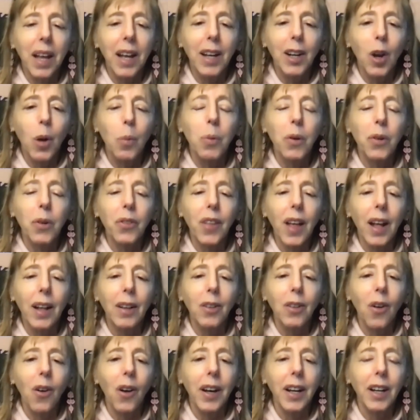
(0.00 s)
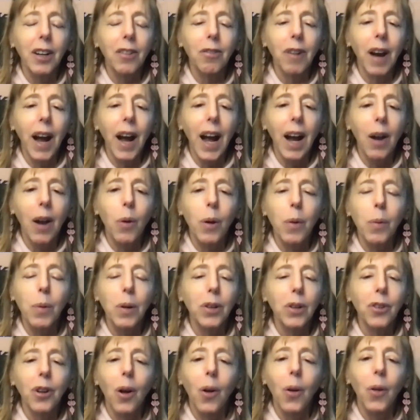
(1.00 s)
and almost that long in Iraq, we
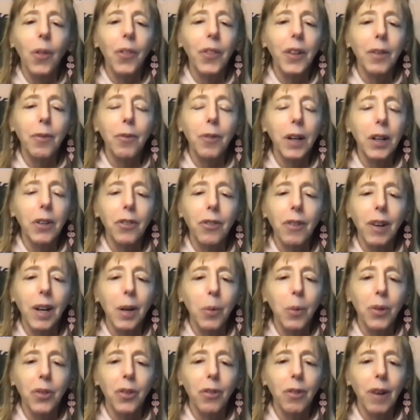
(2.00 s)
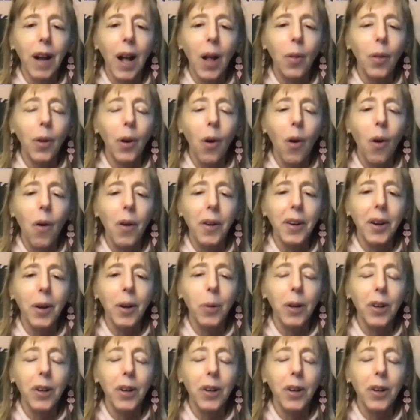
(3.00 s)
were told that victory was around the corner.